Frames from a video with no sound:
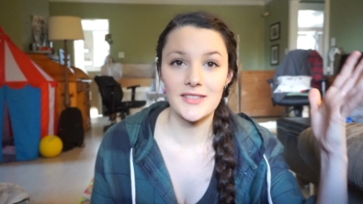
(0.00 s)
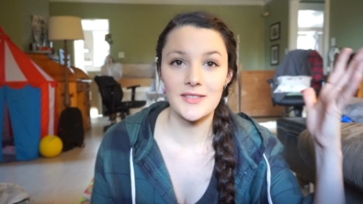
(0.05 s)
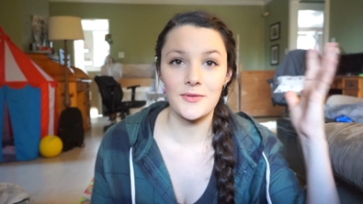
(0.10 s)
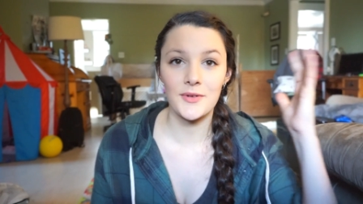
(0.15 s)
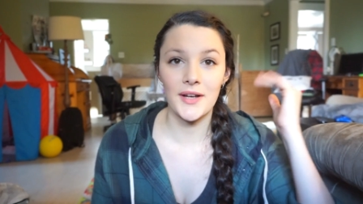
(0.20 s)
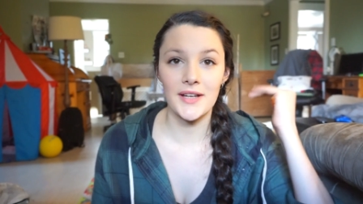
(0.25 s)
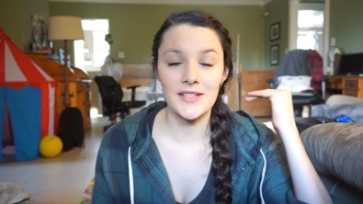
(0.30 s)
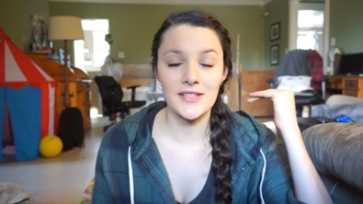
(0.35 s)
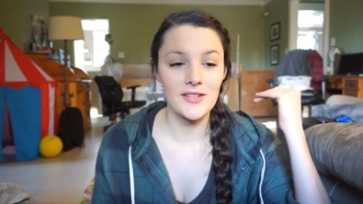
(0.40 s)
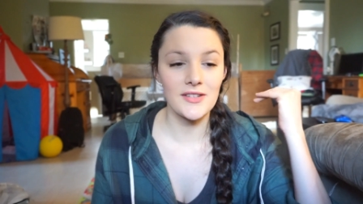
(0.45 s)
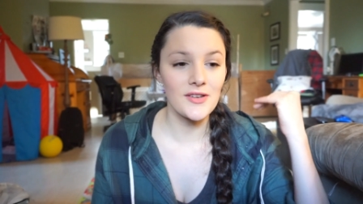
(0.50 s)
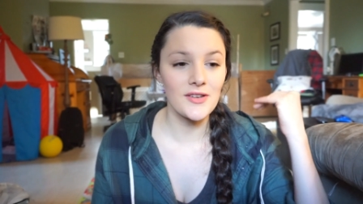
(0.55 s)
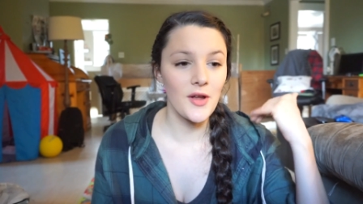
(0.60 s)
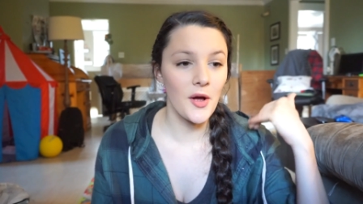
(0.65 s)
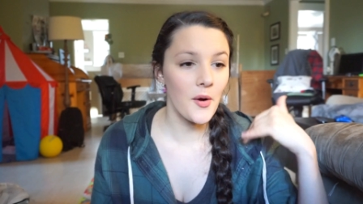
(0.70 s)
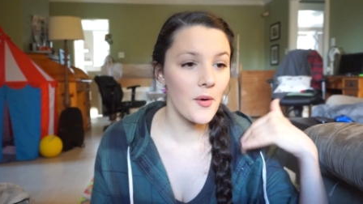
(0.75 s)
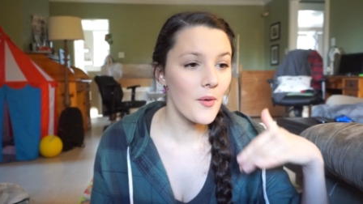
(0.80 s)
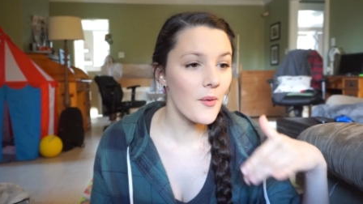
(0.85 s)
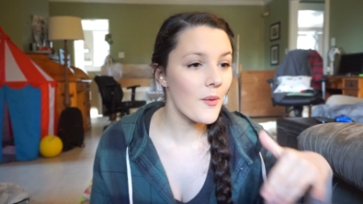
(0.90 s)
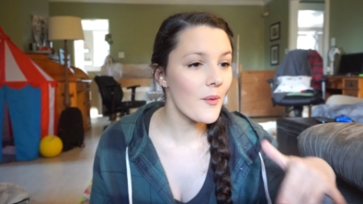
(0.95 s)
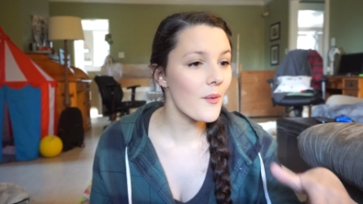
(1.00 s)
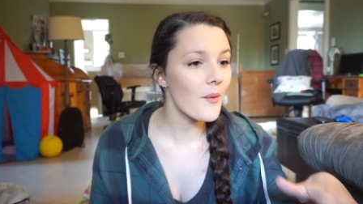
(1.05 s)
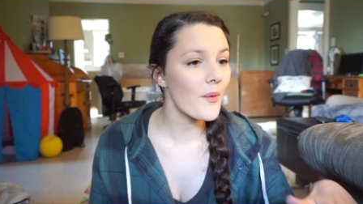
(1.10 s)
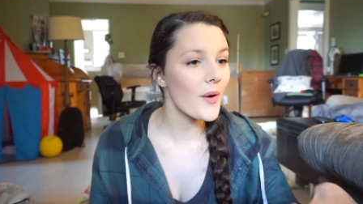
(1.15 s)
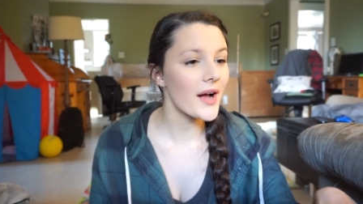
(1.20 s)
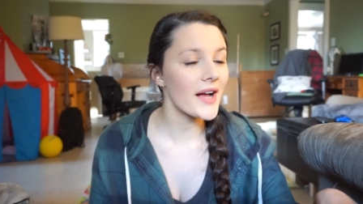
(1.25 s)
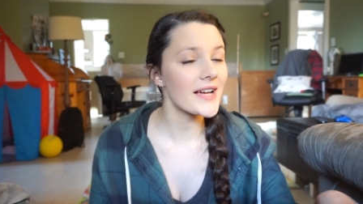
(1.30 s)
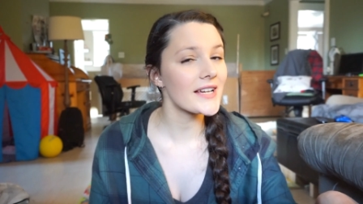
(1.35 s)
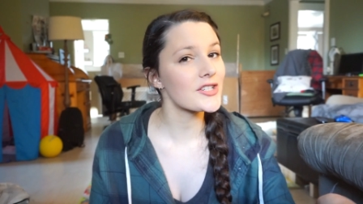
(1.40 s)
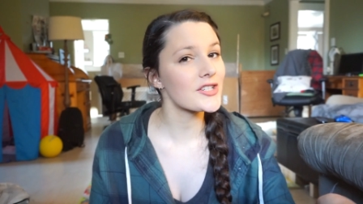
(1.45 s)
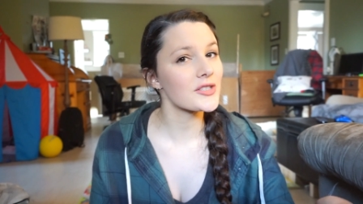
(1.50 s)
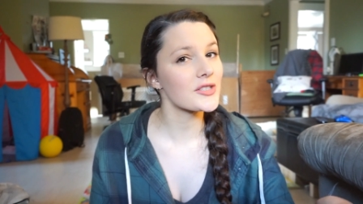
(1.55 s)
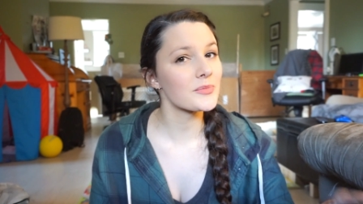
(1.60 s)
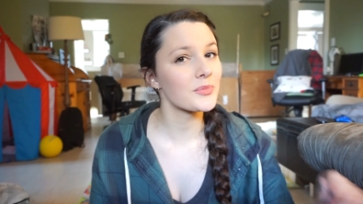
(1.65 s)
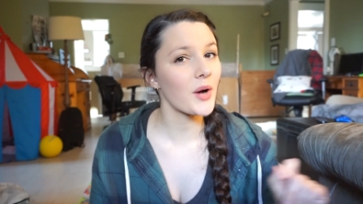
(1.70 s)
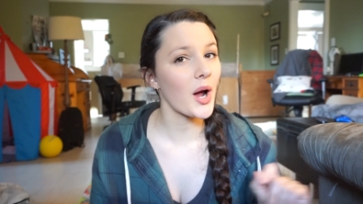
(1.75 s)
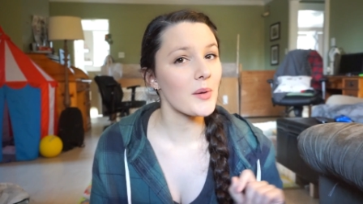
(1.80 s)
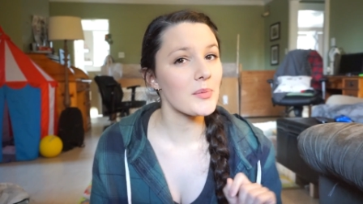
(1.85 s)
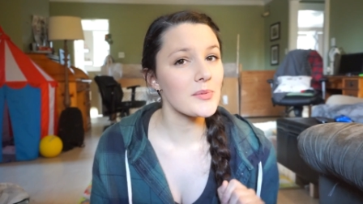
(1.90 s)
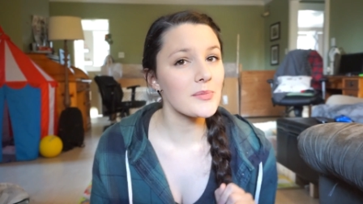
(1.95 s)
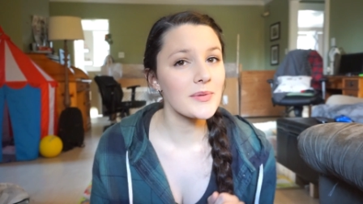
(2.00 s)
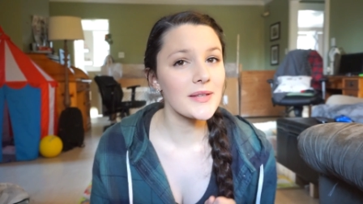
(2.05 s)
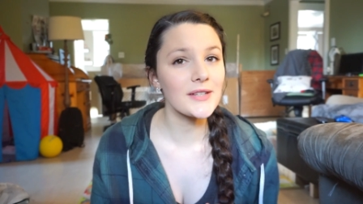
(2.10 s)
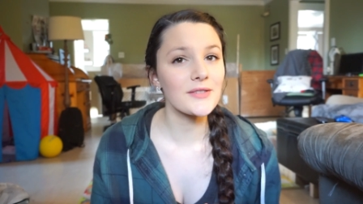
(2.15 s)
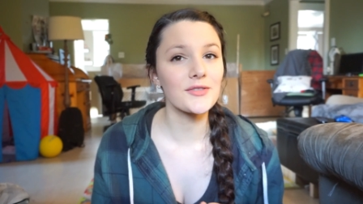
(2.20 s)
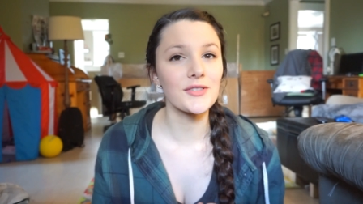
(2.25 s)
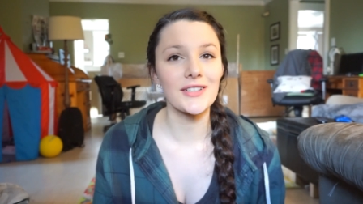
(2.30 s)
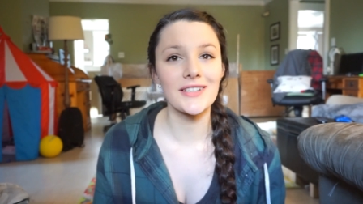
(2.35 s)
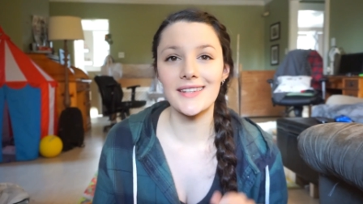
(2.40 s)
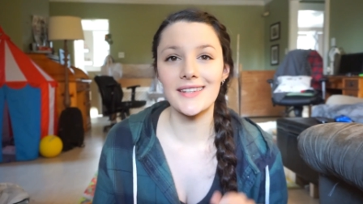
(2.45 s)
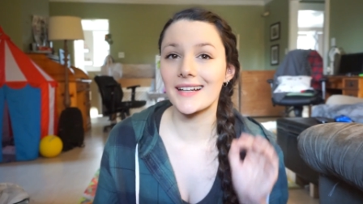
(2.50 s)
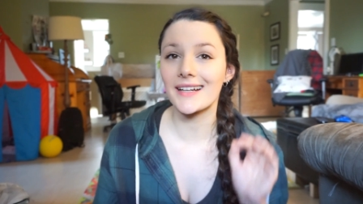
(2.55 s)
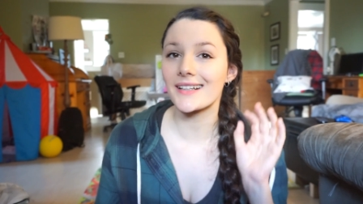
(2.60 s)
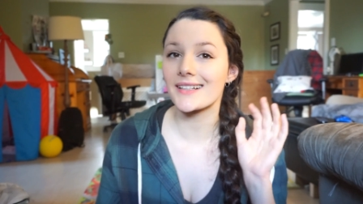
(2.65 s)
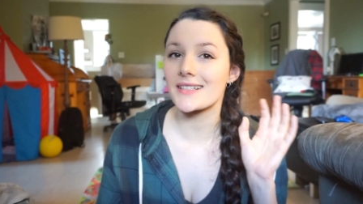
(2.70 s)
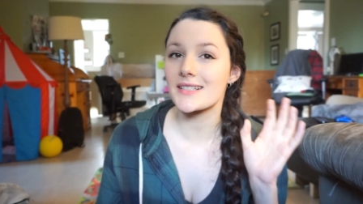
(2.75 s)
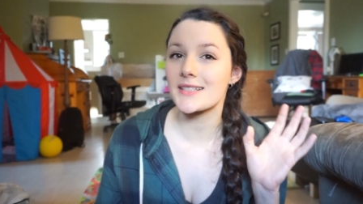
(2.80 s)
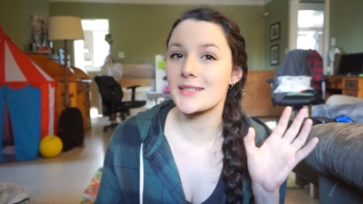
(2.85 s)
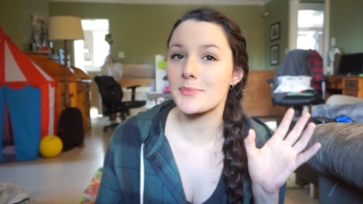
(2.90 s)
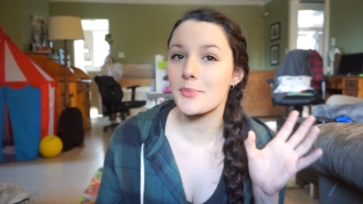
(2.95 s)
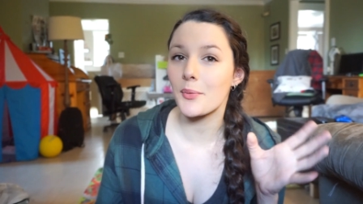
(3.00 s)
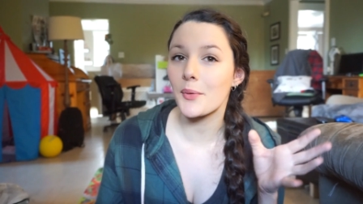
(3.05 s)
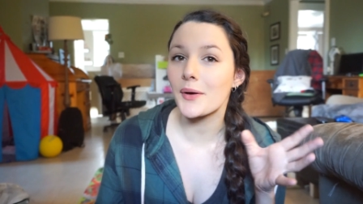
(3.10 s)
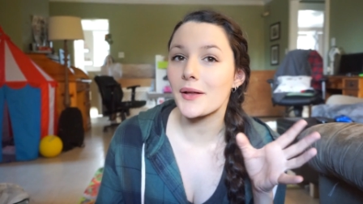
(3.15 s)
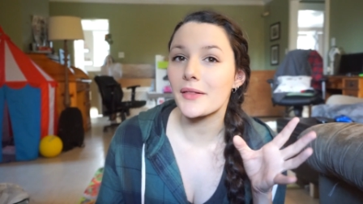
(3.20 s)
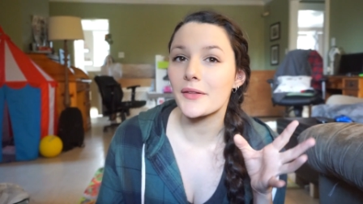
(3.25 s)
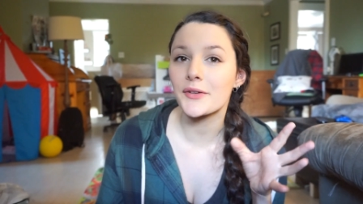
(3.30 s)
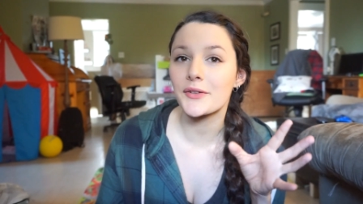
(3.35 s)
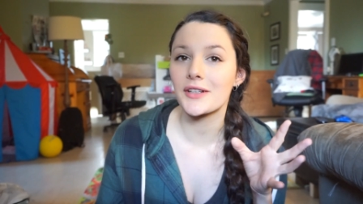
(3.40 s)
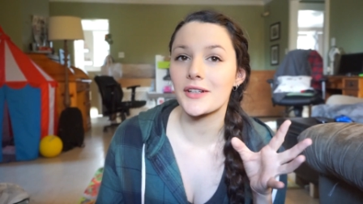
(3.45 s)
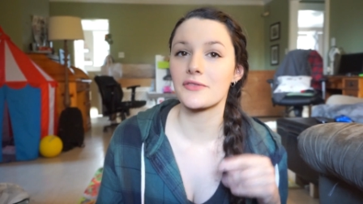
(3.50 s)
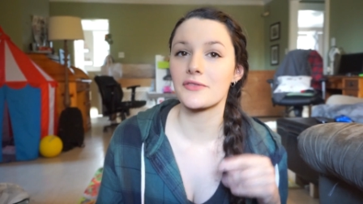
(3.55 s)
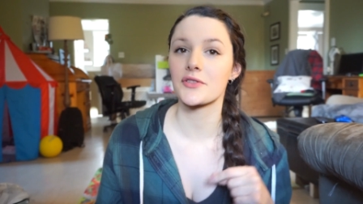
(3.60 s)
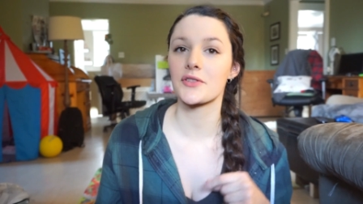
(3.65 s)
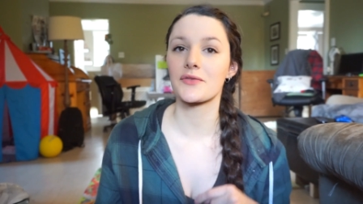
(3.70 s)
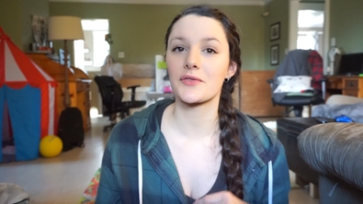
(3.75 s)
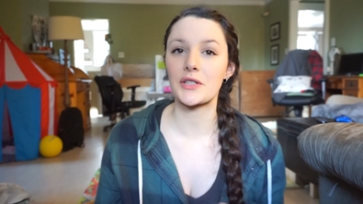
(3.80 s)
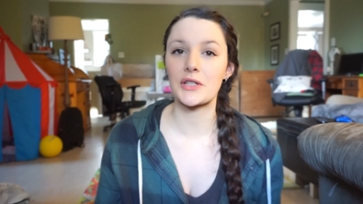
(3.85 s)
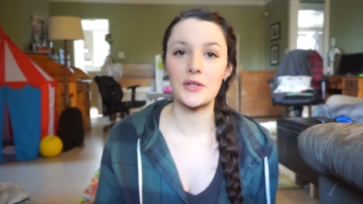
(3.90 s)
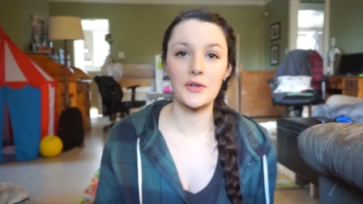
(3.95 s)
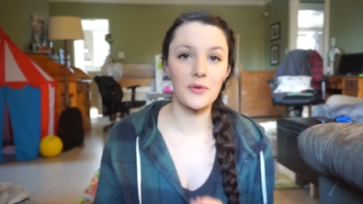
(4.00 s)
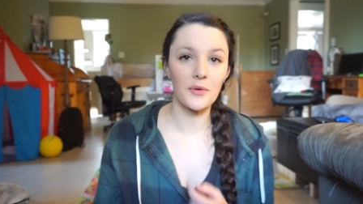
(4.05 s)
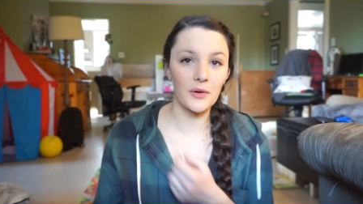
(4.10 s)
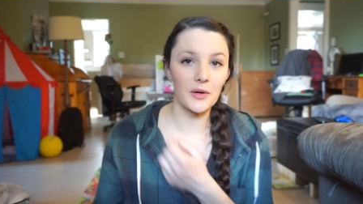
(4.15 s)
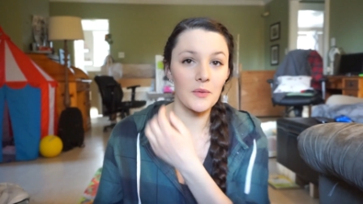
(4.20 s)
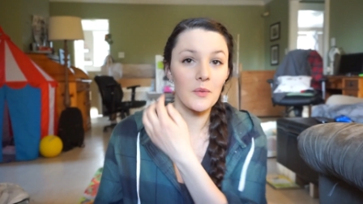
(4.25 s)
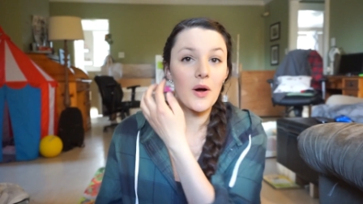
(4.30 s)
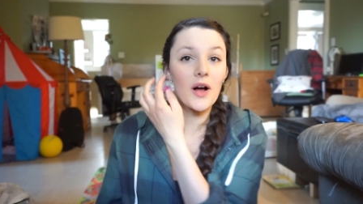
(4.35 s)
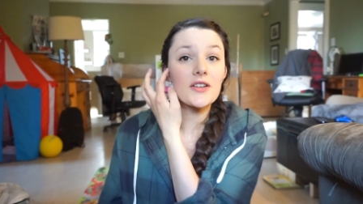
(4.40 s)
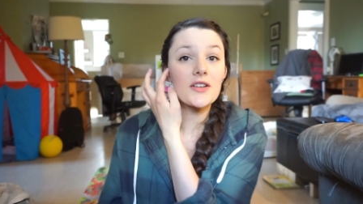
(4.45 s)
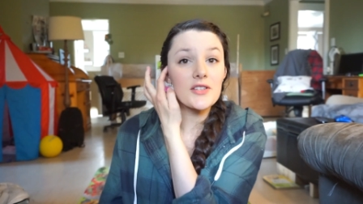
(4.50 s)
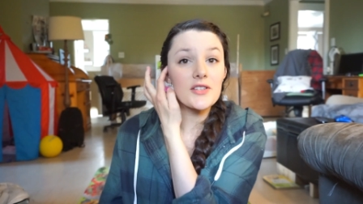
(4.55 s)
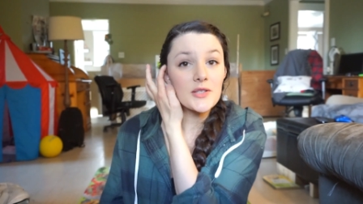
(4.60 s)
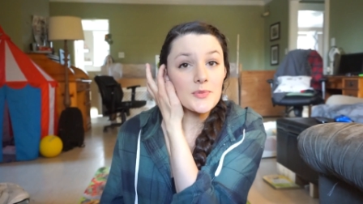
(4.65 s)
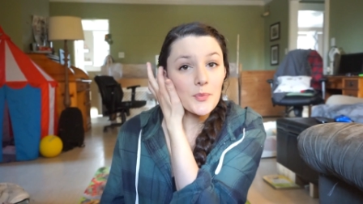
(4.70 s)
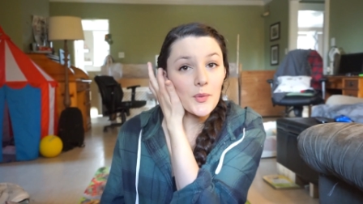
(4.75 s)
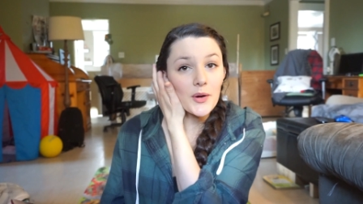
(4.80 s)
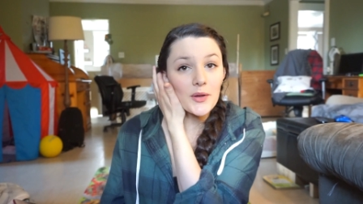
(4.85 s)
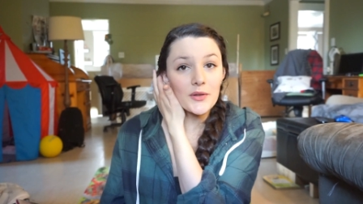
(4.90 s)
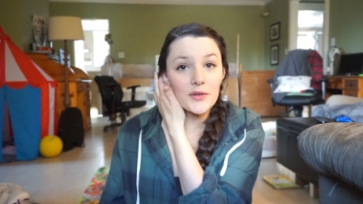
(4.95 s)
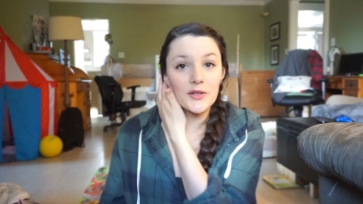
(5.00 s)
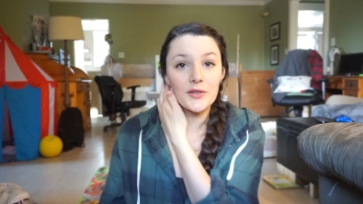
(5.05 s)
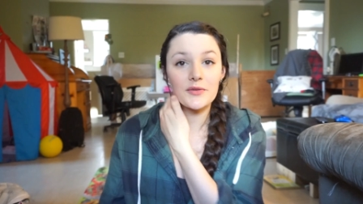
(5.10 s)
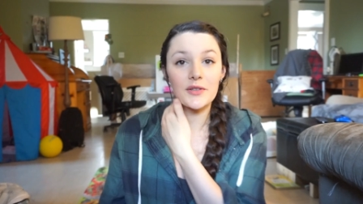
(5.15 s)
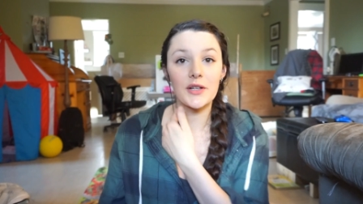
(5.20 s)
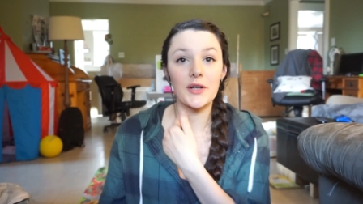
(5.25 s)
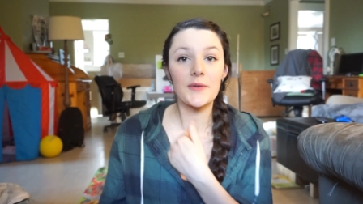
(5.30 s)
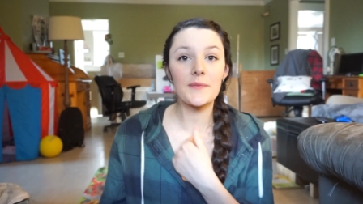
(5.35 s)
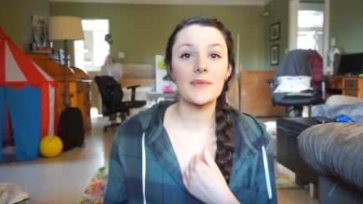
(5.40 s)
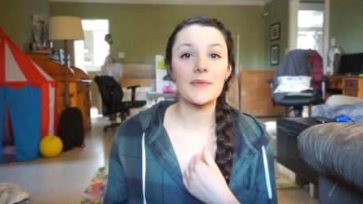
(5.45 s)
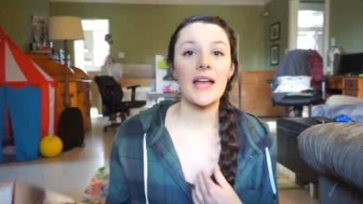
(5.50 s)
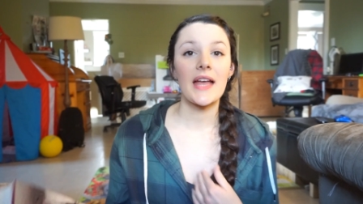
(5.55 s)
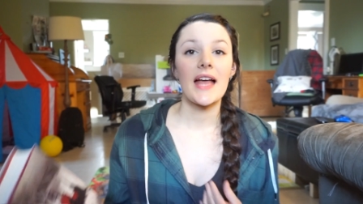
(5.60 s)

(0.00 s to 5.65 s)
so I know I should probably read like a spoilery review or watch a spoiler review